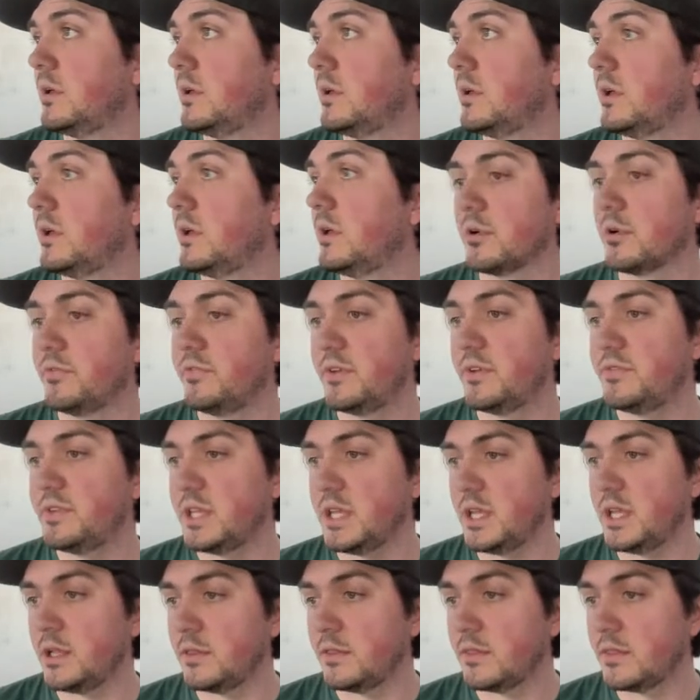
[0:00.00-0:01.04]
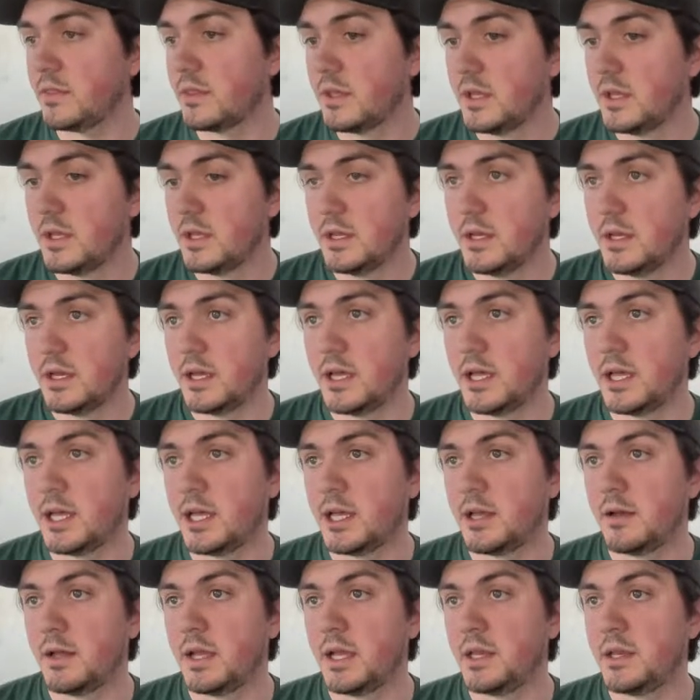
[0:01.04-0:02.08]
April 15th.
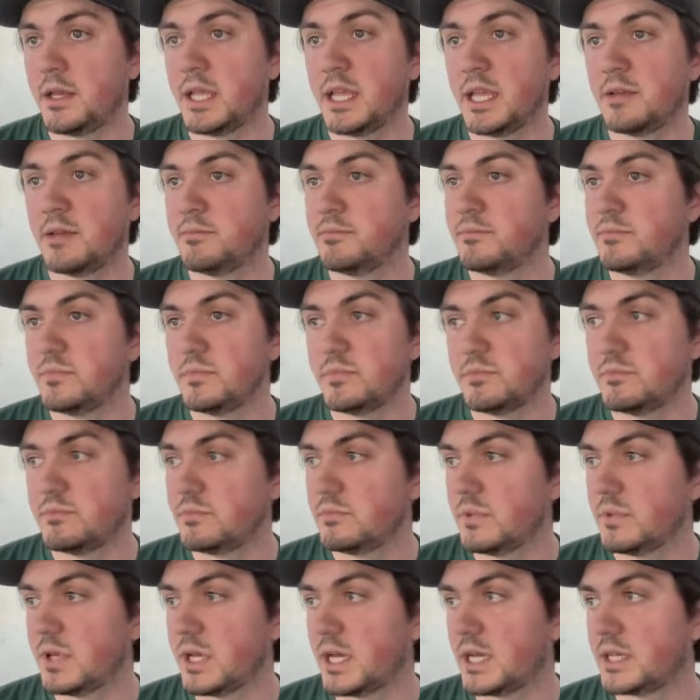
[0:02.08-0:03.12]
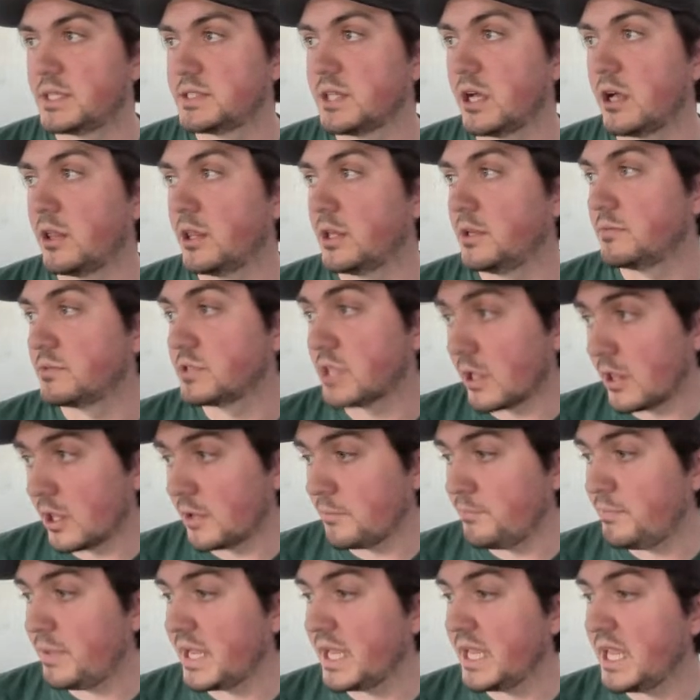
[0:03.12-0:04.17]
And again,
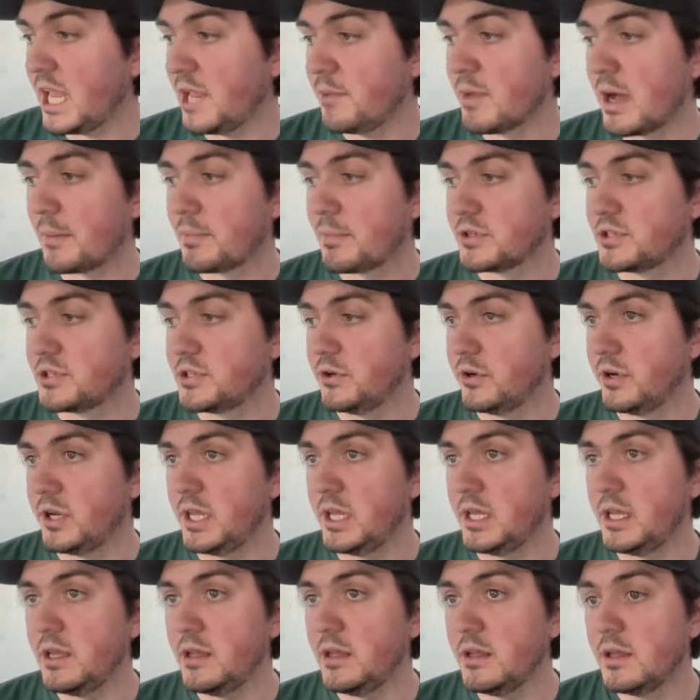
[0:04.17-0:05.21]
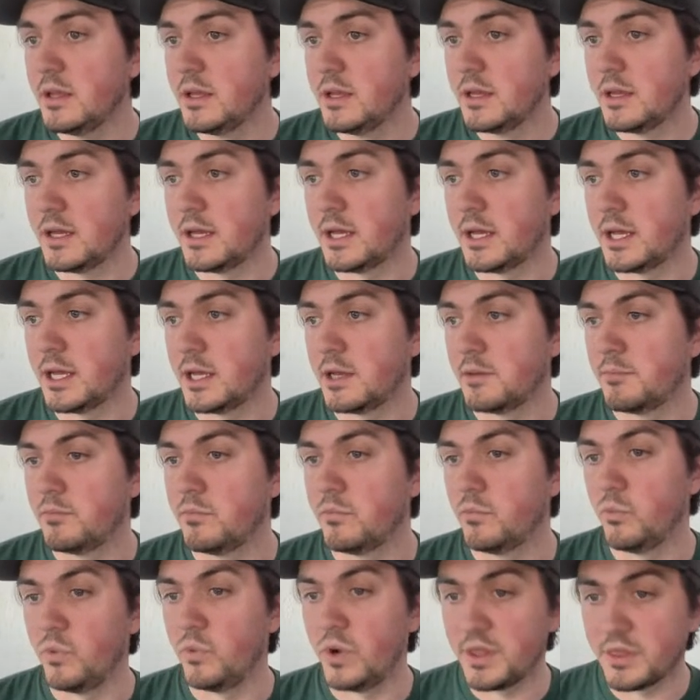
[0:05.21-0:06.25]
solid big game opportunity
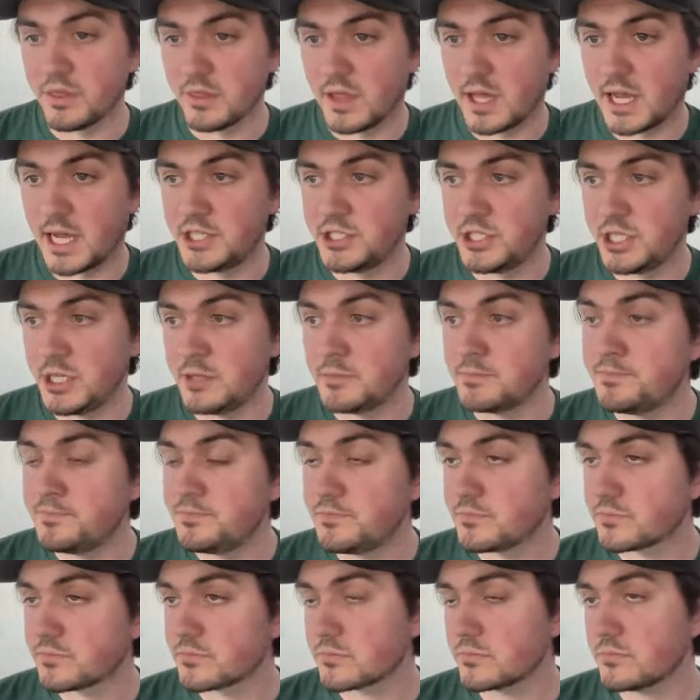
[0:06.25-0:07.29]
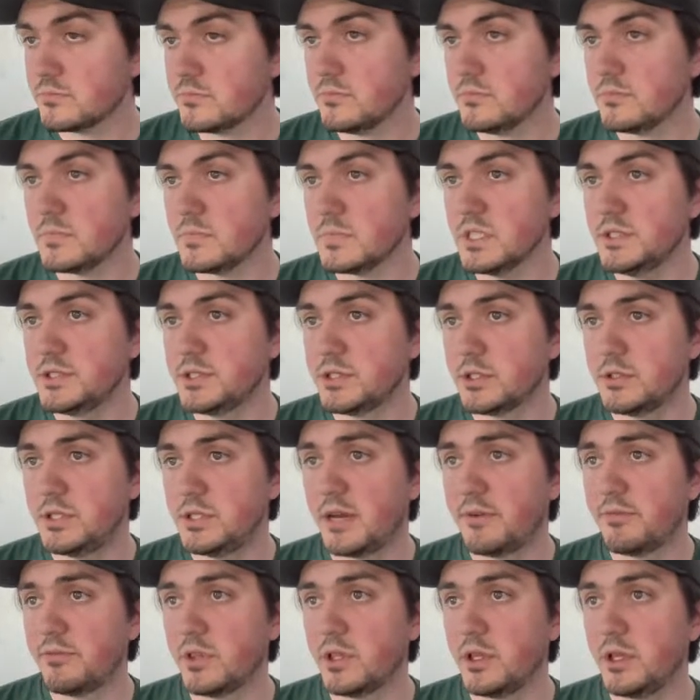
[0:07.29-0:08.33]
with lodging. So
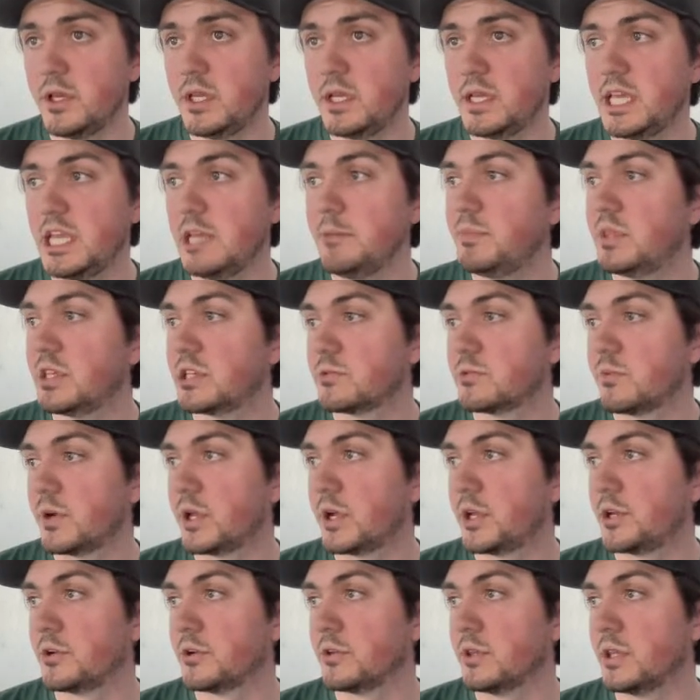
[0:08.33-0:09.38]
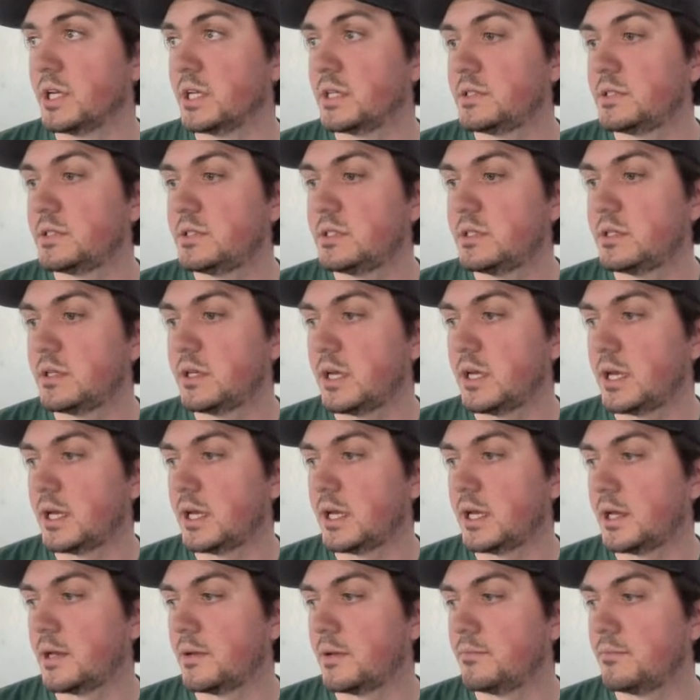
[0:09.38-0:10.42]
definitely keep this one on your list.
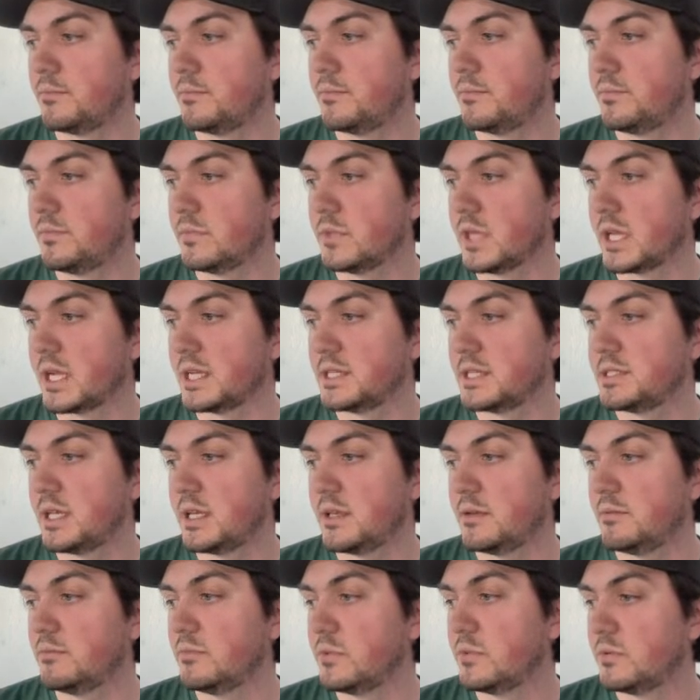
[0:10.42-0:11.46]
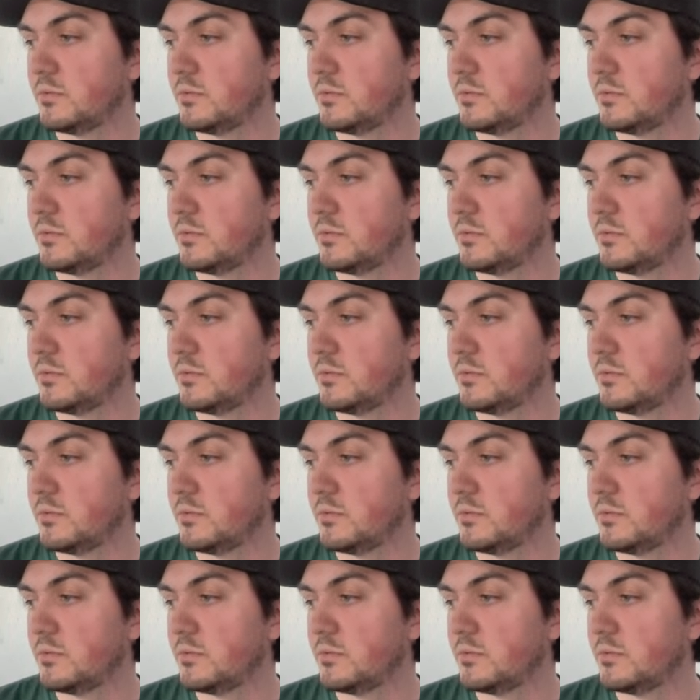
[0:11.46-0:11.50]
Like I said,